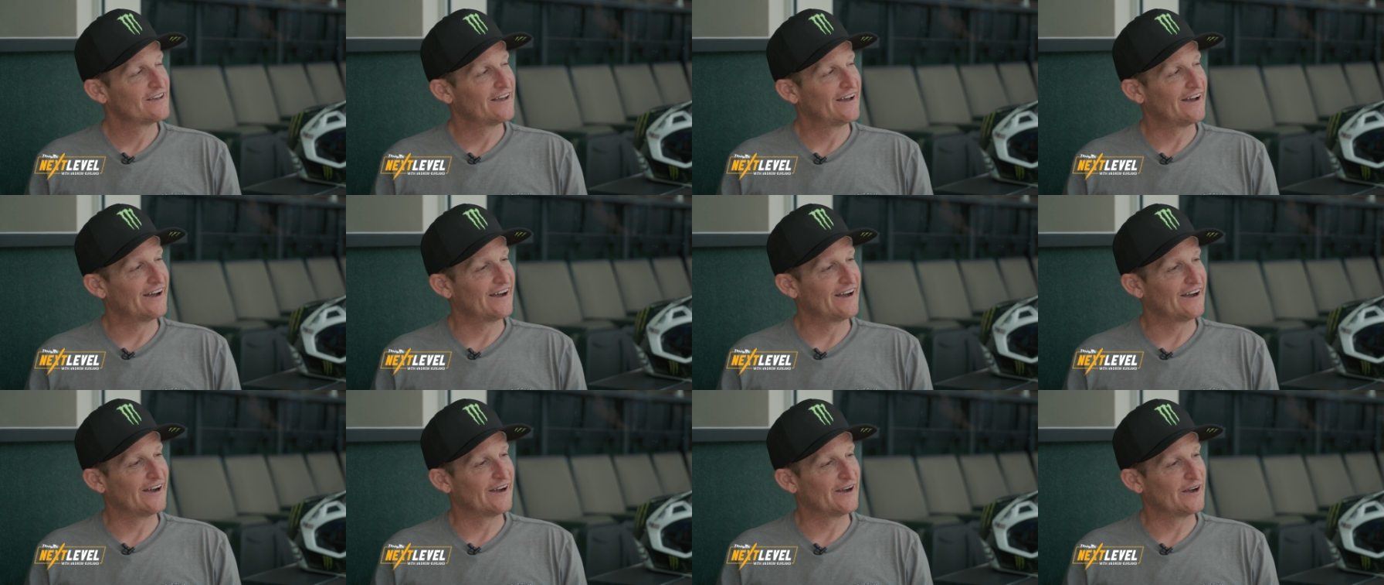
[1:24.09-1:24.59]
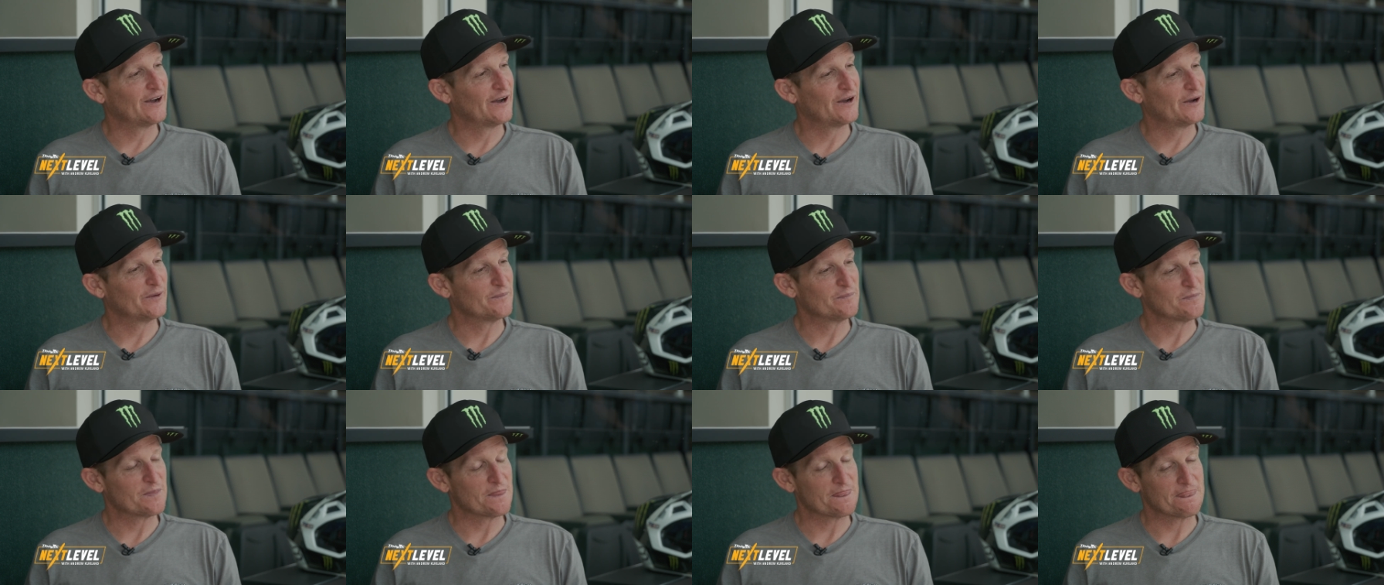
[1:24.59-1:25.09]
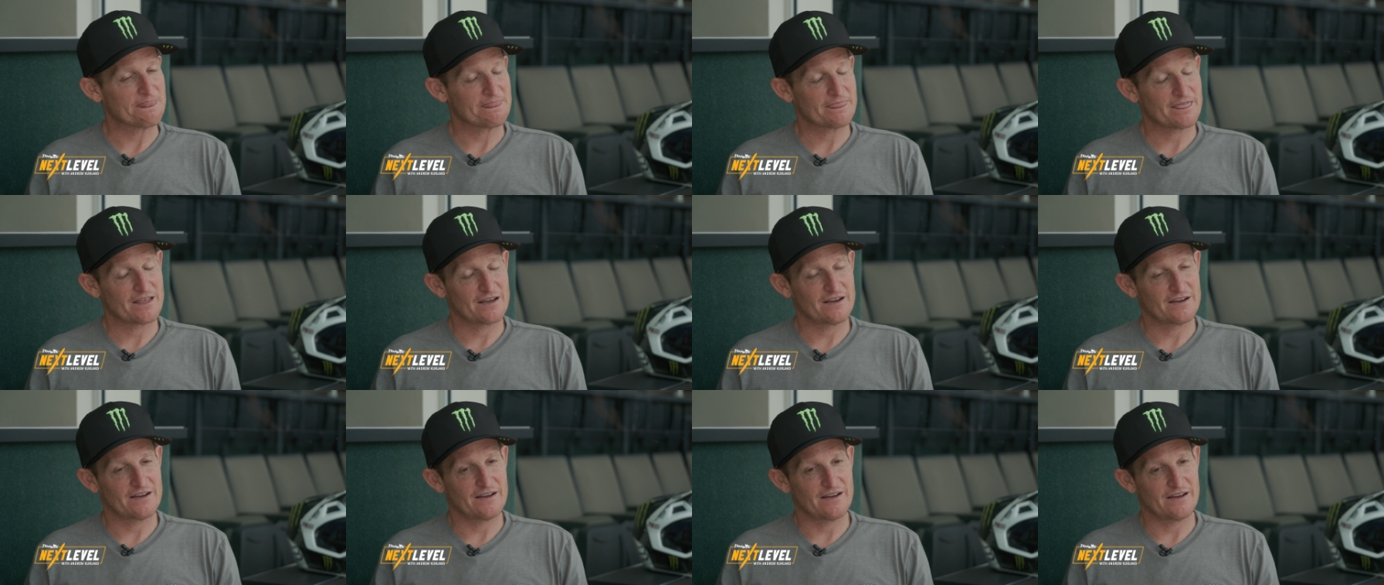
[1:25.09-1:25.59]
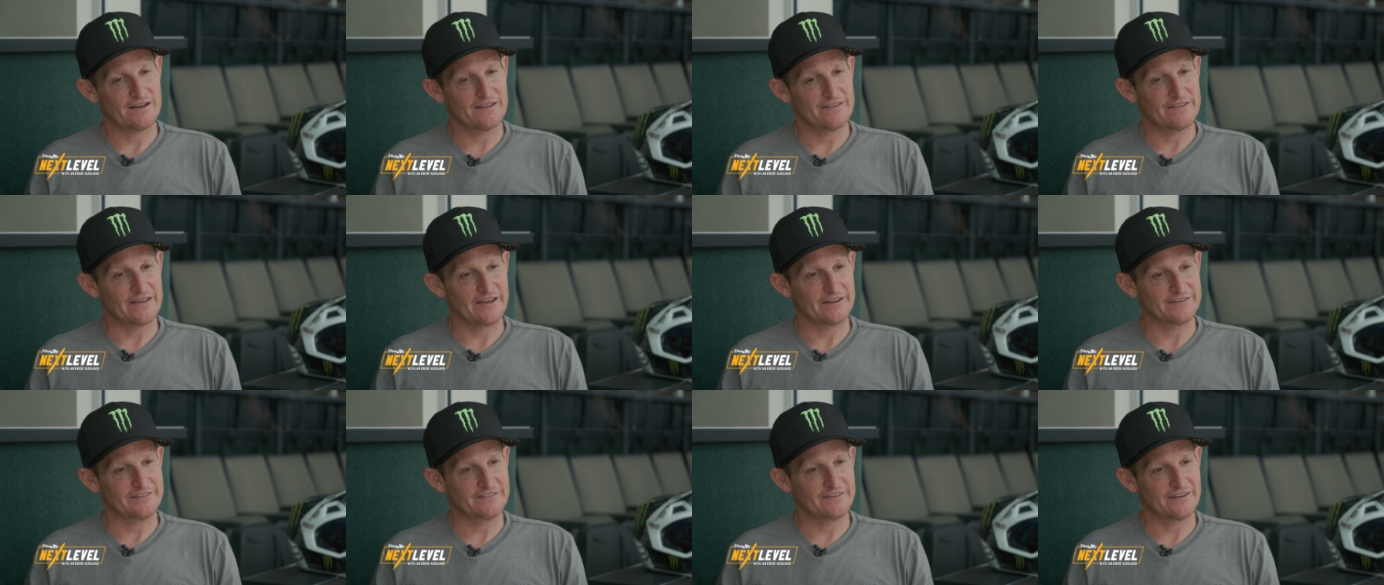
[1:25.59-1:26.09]
Um, uh,
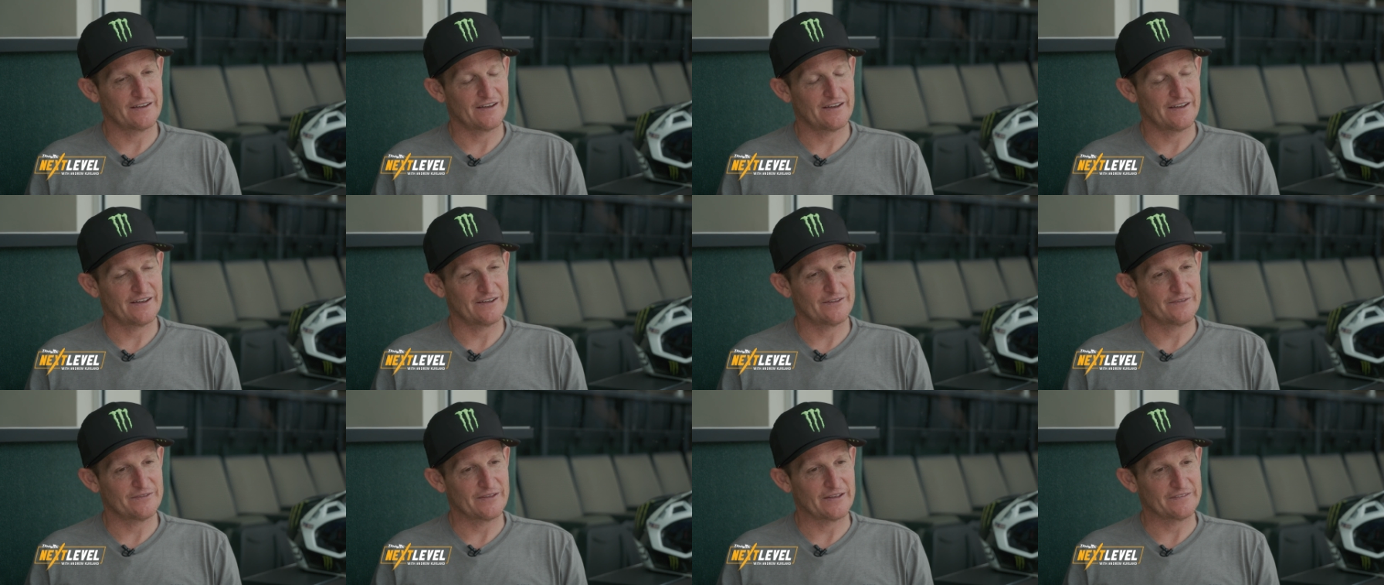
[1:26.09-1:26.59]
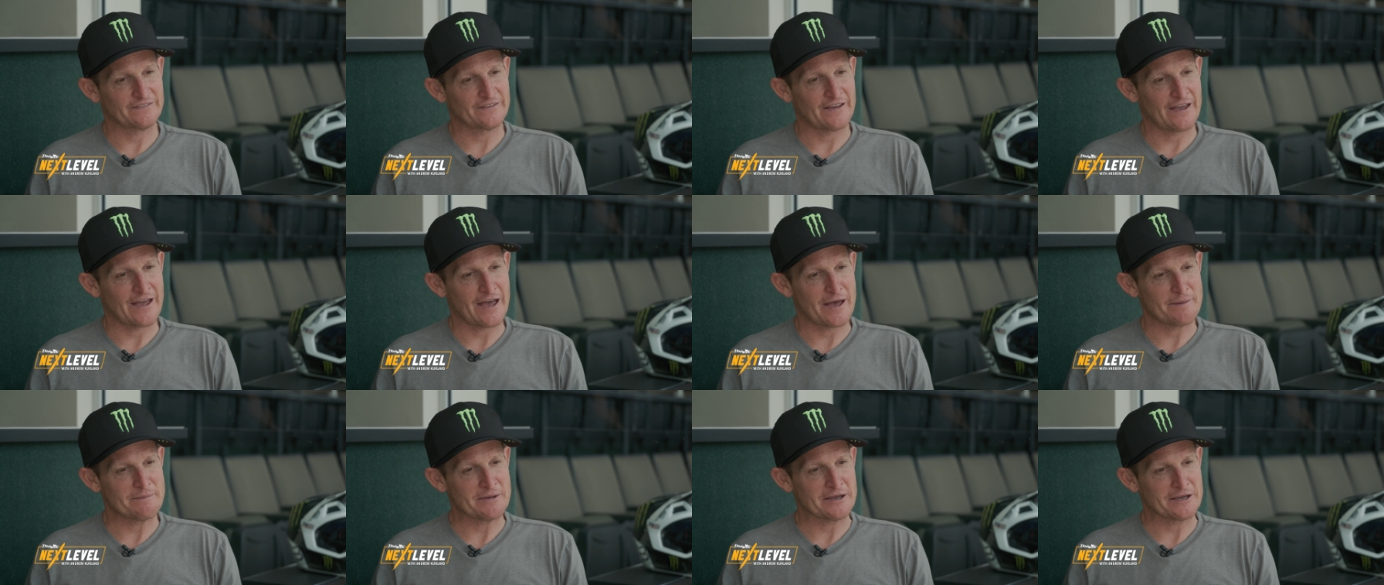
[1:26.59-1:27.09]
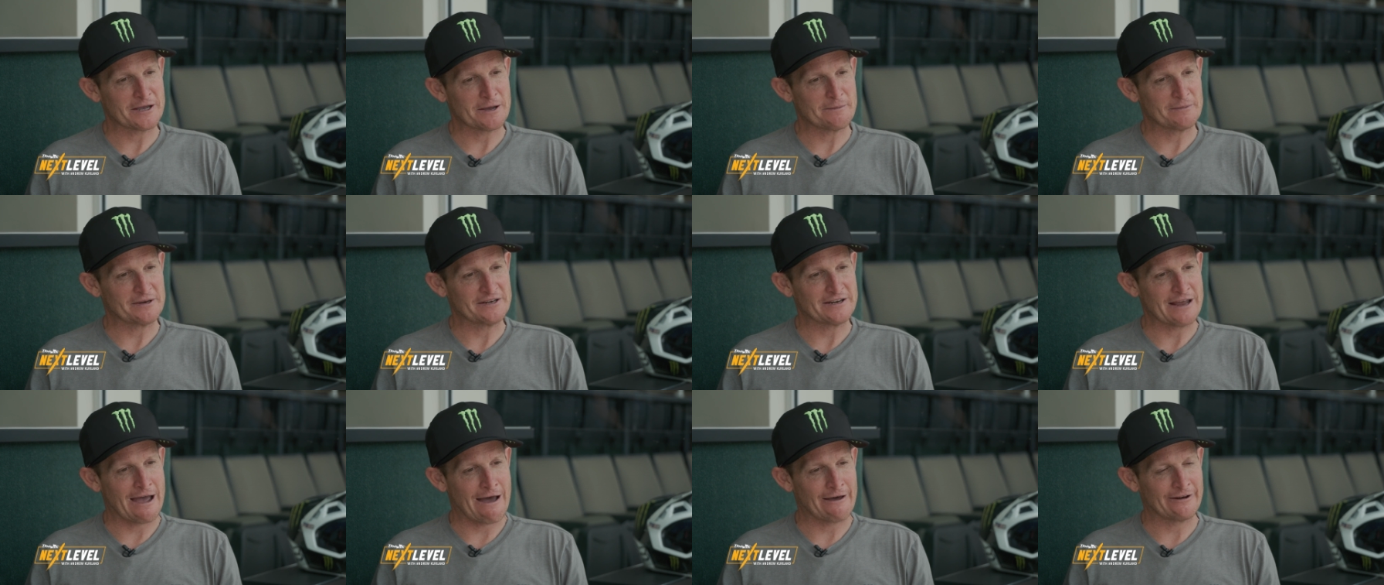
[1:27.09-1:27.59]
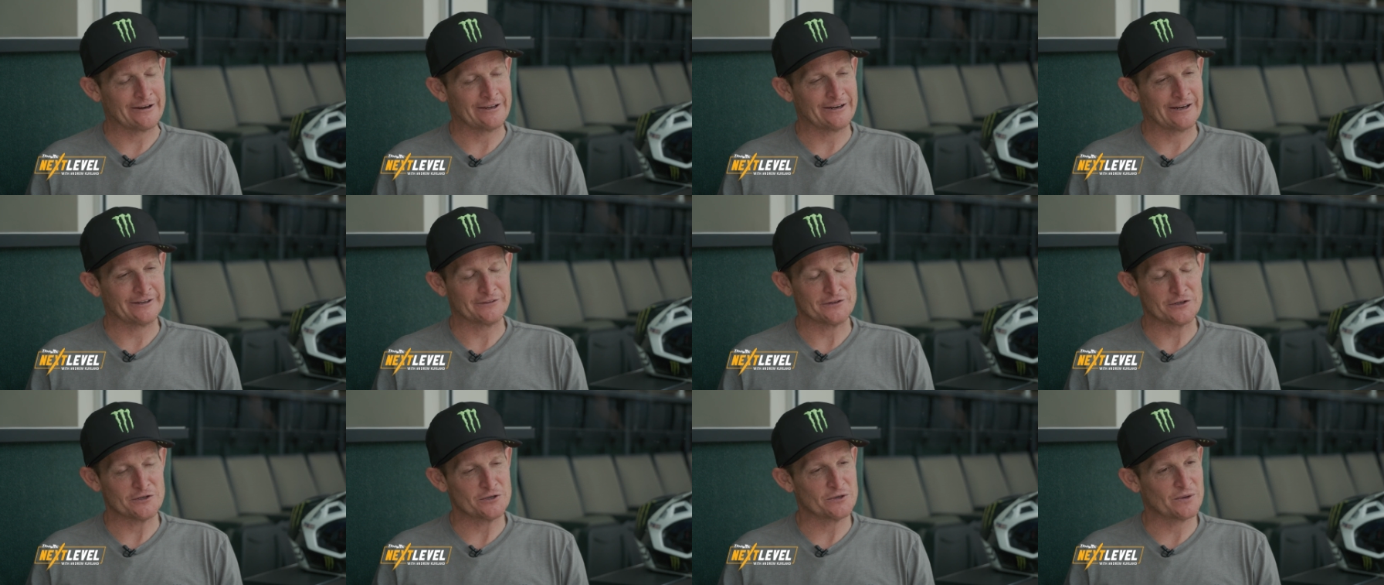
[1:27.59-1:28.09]
that uh, that they had me coming down in
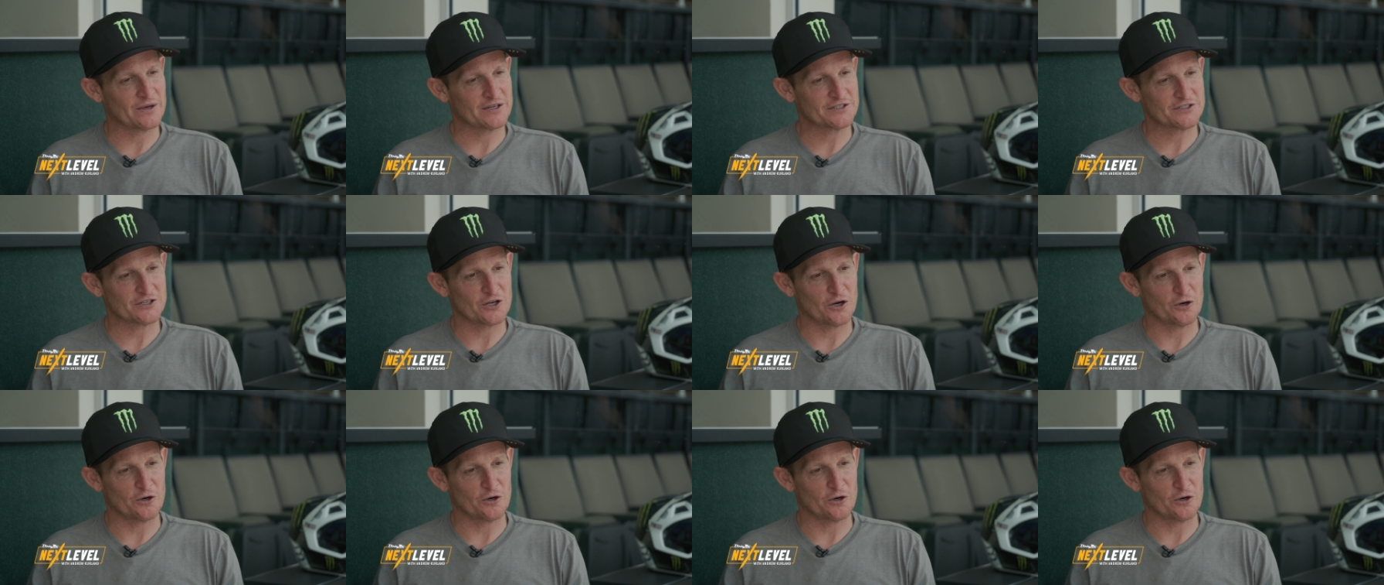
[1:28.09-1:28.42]
at the U.S.